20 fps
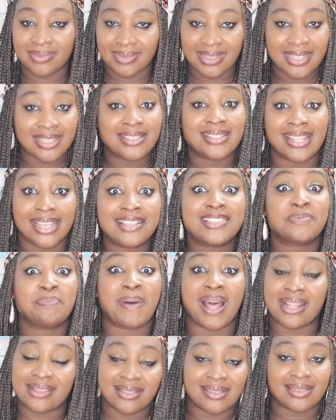He takes
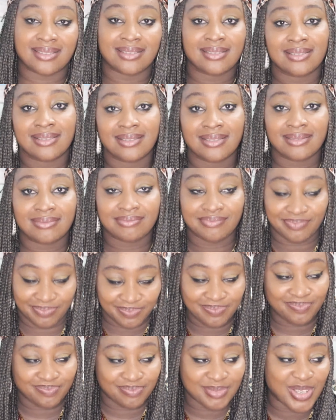part
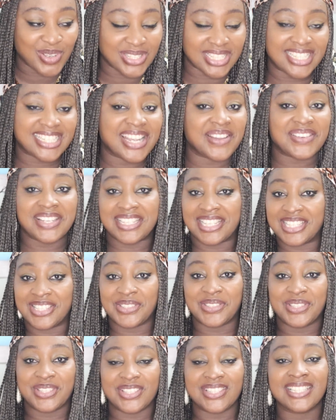because the child is his
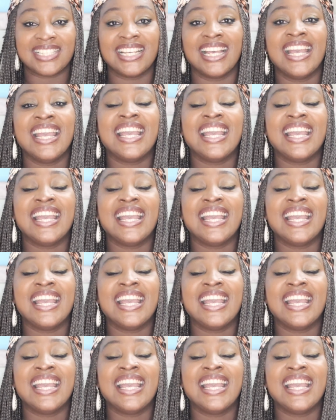own too.